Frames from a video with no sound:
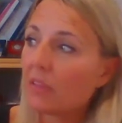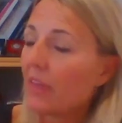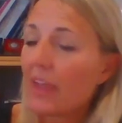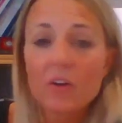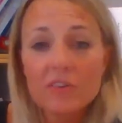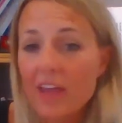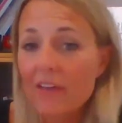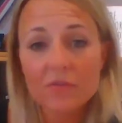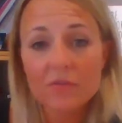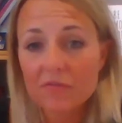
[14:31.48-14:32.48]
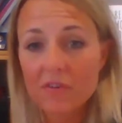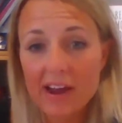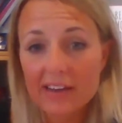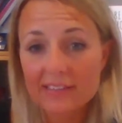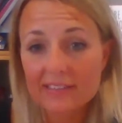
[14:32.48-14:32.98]
They are never
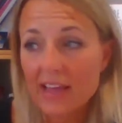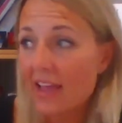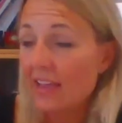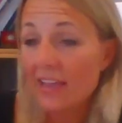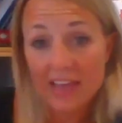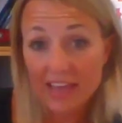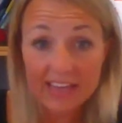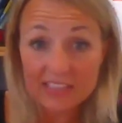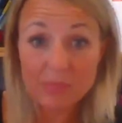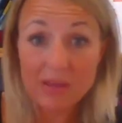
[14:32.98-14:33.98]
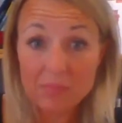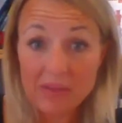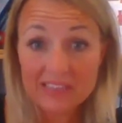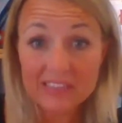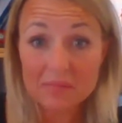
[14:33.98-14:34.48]
afraid to say, he's being
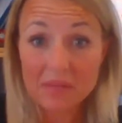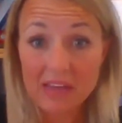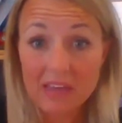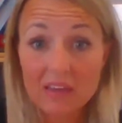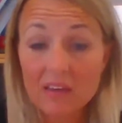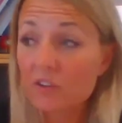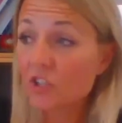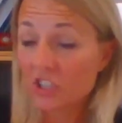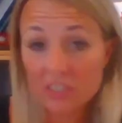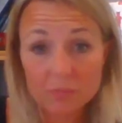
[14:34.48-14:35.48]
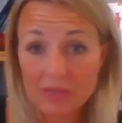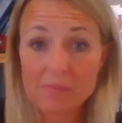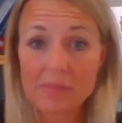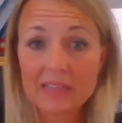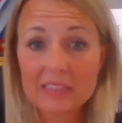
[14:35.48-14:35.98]
mean to me, she's
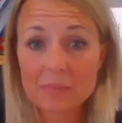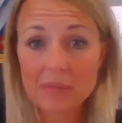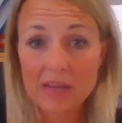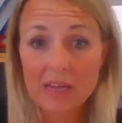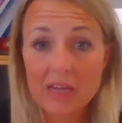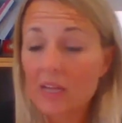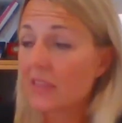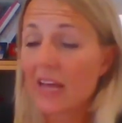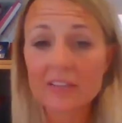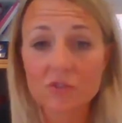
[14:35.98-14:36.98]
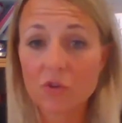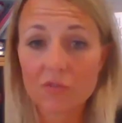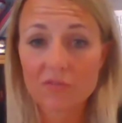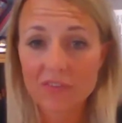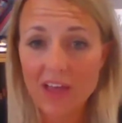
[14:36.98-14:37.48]
being mean to me, that's
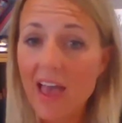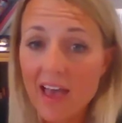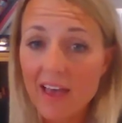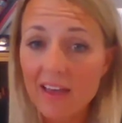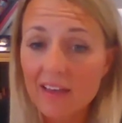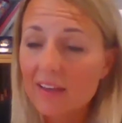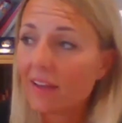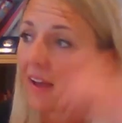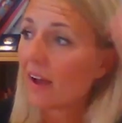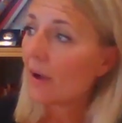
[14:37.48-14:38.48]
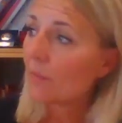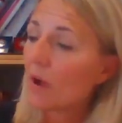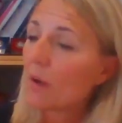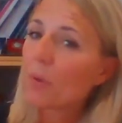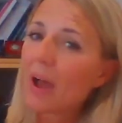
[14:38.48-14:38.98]
not fair.
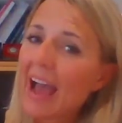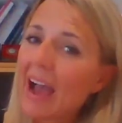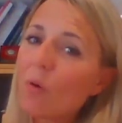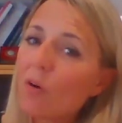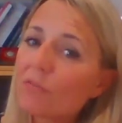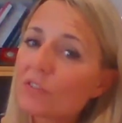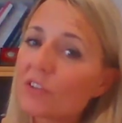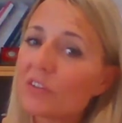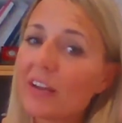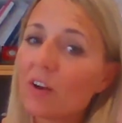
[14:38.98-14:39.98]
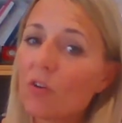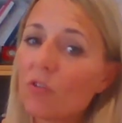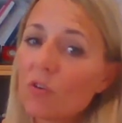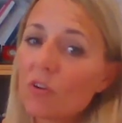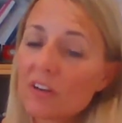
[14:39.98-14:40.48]
But how often in our
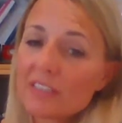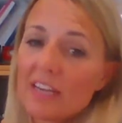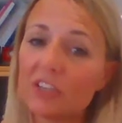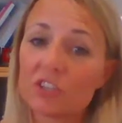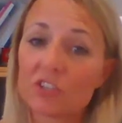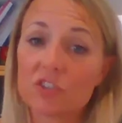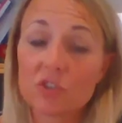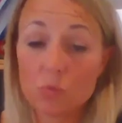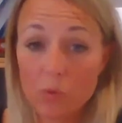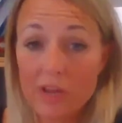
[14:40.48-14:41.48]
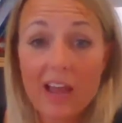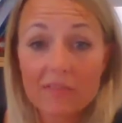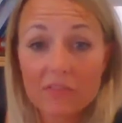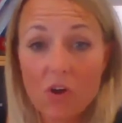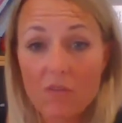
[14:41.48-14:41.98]
organisations do we have
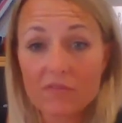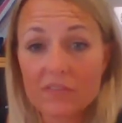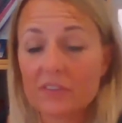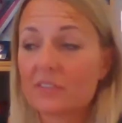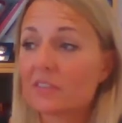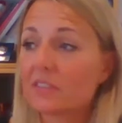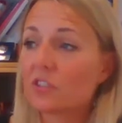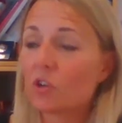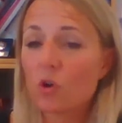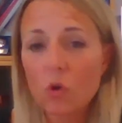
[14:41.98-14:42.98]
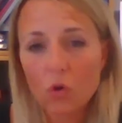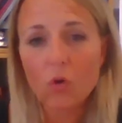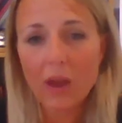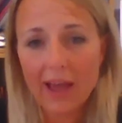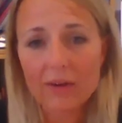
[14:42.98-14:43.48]
the confidence to
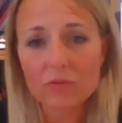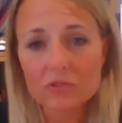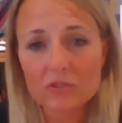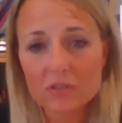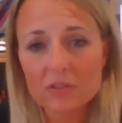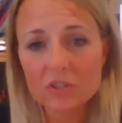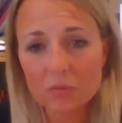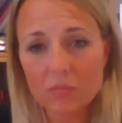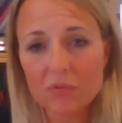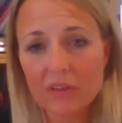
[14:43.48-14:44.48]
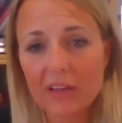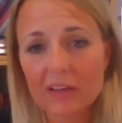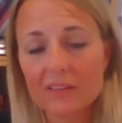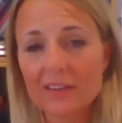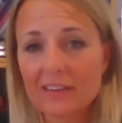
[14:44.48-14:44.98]
call out something
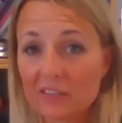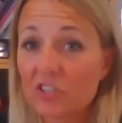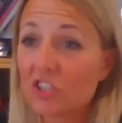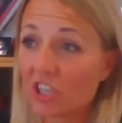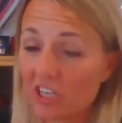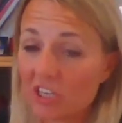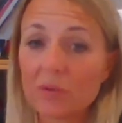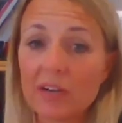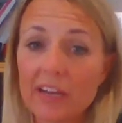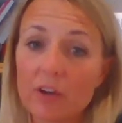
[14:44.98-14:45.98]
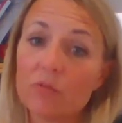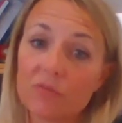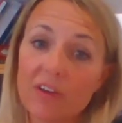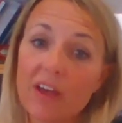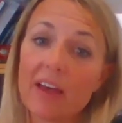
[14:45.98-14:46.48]
that is genuinely
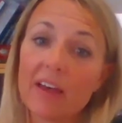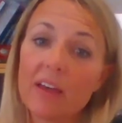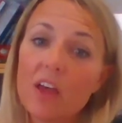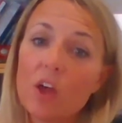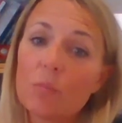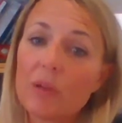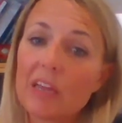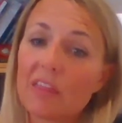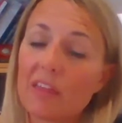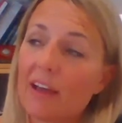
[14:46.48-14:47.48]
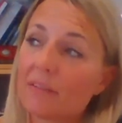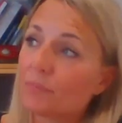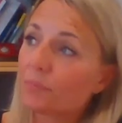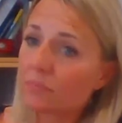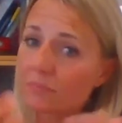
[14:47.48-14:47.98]
unfair? Be that
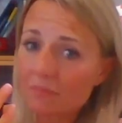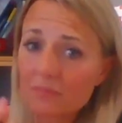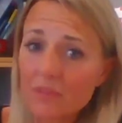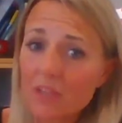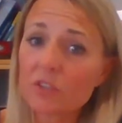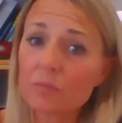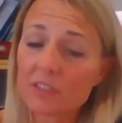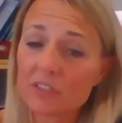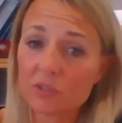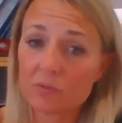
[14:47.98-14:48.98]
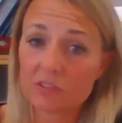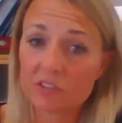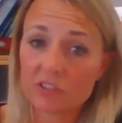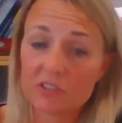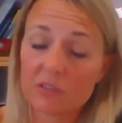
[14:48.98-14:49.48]
something to do
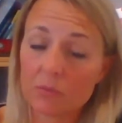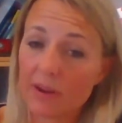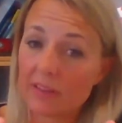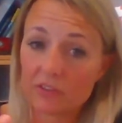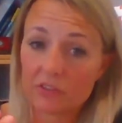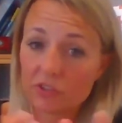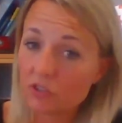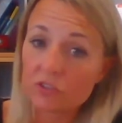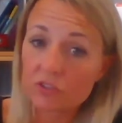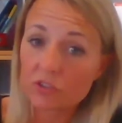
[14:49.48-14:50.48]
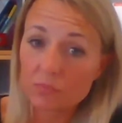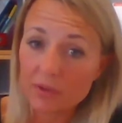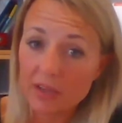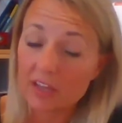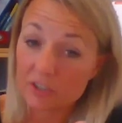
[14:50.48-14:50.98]
with the way the students are
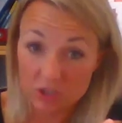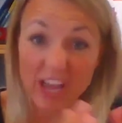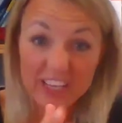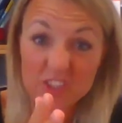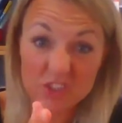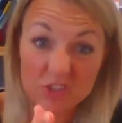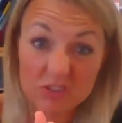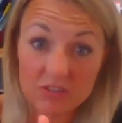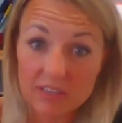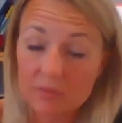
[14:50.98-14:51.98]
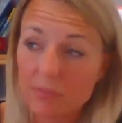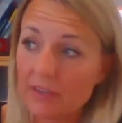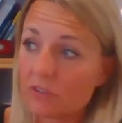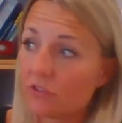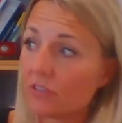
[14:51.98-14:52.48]
being, a student is
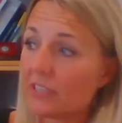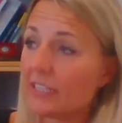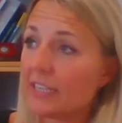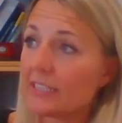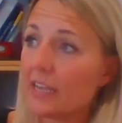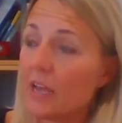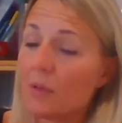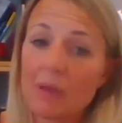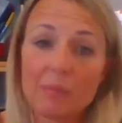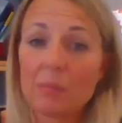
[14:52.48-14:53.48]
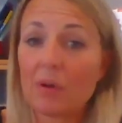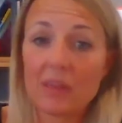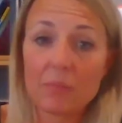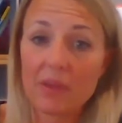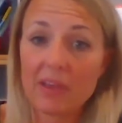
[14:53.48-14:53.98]
being treated, maybe by
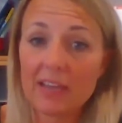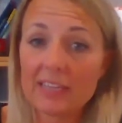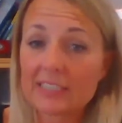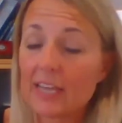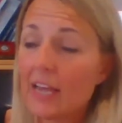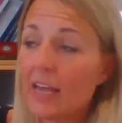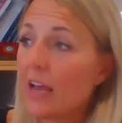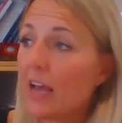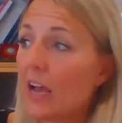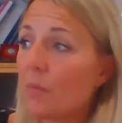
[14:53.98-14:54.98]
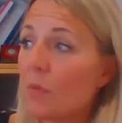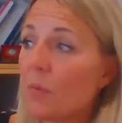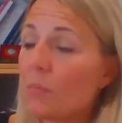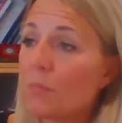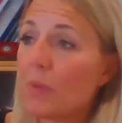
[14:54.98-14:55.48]
their peers,
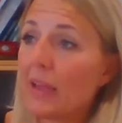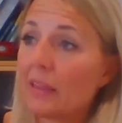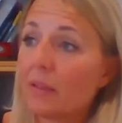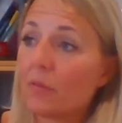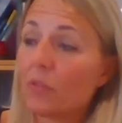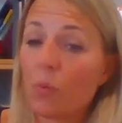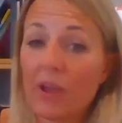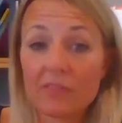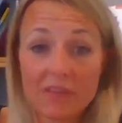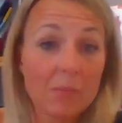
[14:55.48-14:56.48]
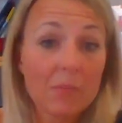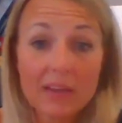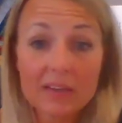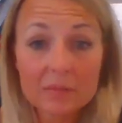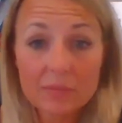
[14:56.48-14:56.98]
may the way a
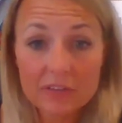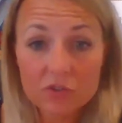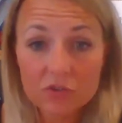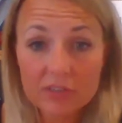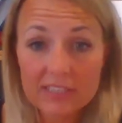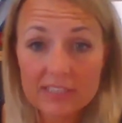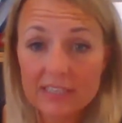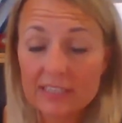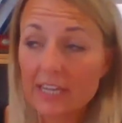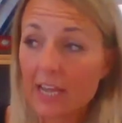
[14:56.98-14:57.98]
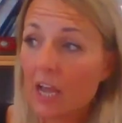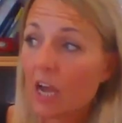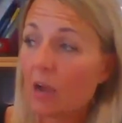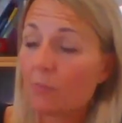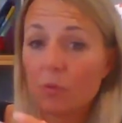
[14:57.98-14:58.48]
family is being treated,
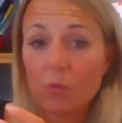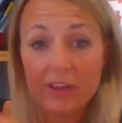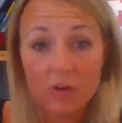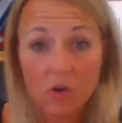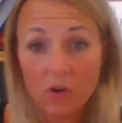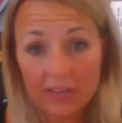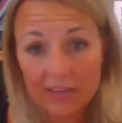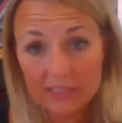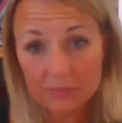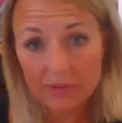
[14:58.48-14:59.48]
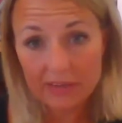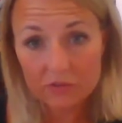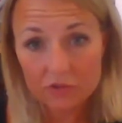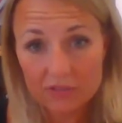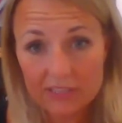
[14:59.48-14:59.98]
the way a colleague is being
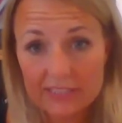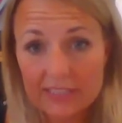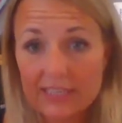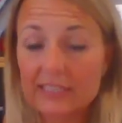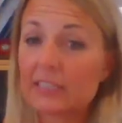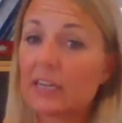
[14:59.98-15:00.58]
treated,